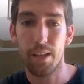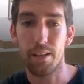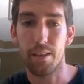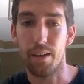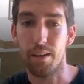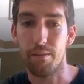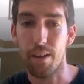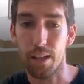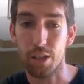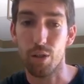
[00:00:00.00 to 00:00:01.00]
the
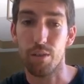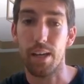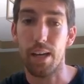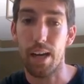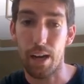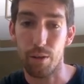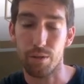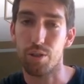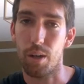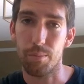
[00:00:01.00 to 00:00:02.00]
value of the
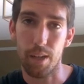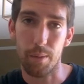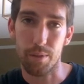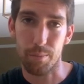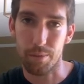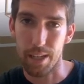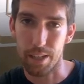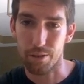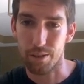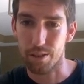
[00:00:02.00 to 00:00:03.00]
house jumped up
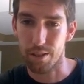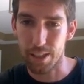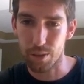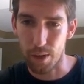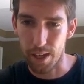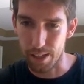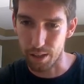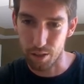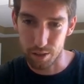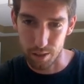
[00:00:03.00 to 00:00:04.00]
substantially. So that's why it
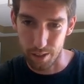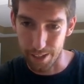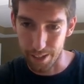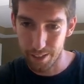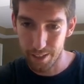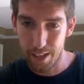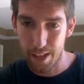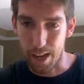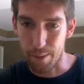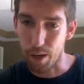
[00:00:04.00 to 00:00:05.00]
looks like
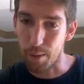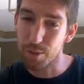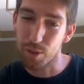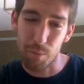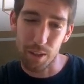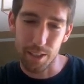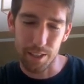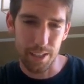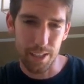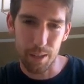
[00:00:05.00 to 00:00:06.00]
I'm up so much
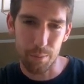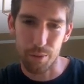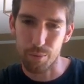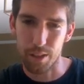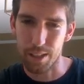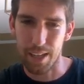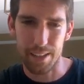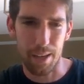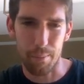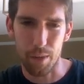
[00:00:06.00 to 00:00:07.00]
on the year, but really
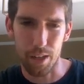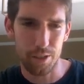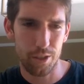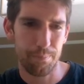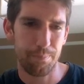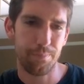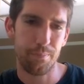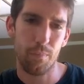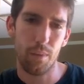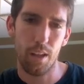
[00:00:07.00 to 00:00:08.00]
not that much.
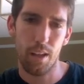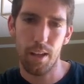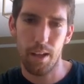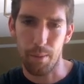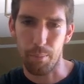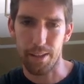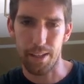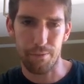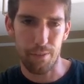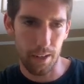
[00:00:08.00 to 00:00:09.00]
But
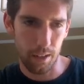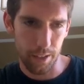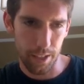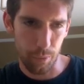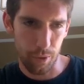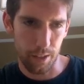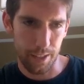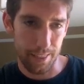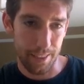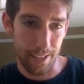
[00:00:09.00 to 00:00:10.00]
then finally, we
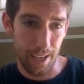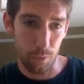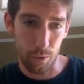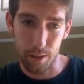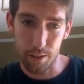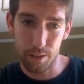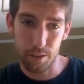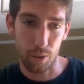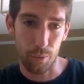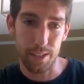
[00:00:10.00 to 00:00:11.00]
look at the net worth.
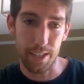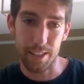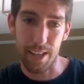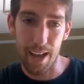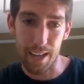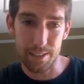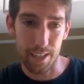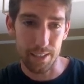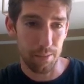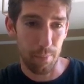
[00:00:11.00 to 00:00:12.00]
So we take the
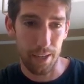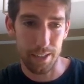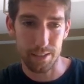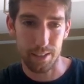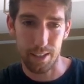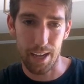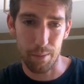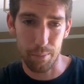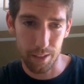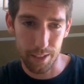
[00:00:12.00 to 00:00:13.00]
assets minus the
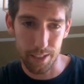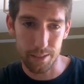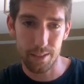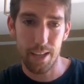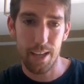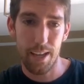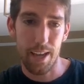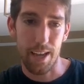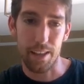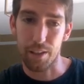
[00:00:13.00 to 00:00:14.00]
liabilities,
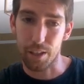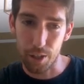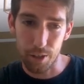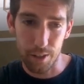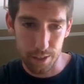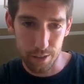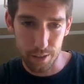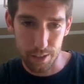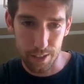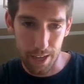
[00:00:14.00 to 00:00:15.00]
and the current
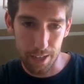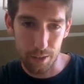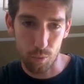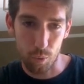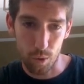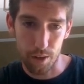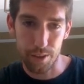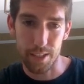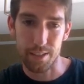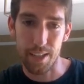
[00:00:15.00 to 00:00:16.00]
net
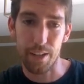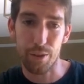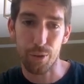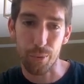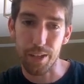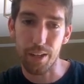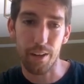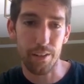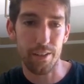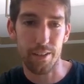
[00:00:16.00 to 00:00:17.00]
worth is at
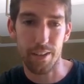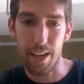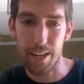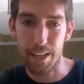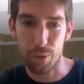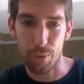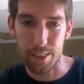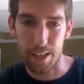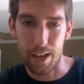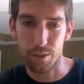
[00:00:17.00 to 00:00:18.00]

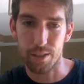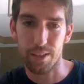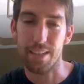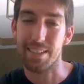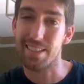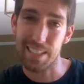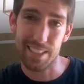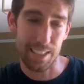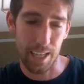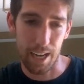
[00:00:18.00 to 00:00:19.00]

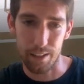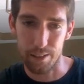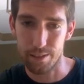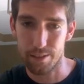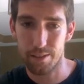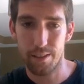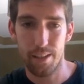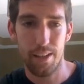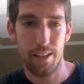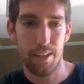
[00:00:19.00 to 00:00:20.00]
$383,060.
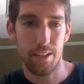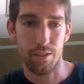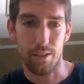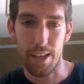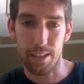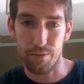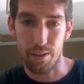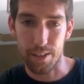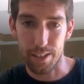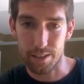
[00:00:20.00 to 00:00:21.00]
So that is
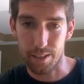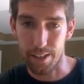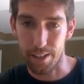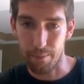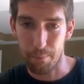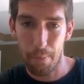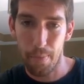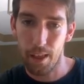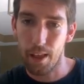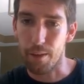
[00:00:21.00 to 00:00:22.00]
very exciting.
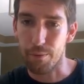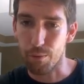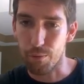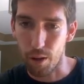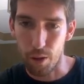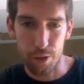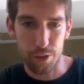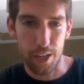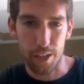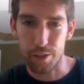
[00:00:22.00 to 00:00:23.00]
If you follow the
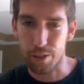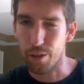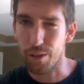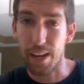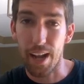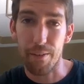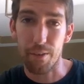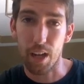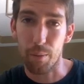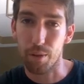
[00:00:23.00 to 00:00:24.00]
channel, you know that I have
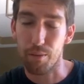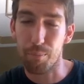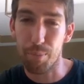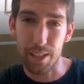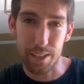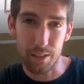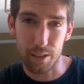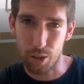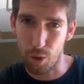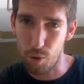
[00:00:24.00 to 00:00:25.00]
a couple of
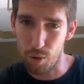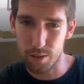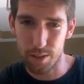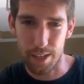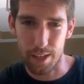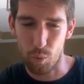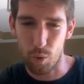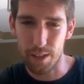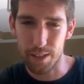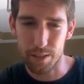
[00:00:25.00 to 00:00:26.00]
big goals, and
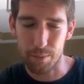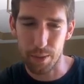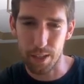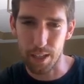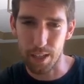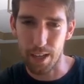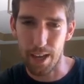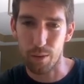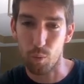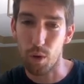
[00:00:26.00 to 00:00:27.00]
one is to be
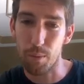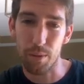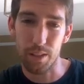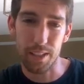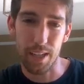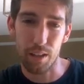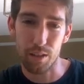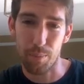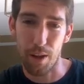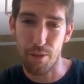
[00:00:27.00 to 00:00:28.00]
at $1 million
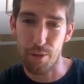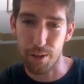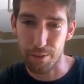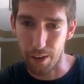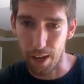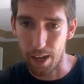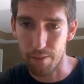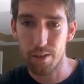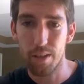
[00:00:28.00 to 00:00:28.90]
by 35.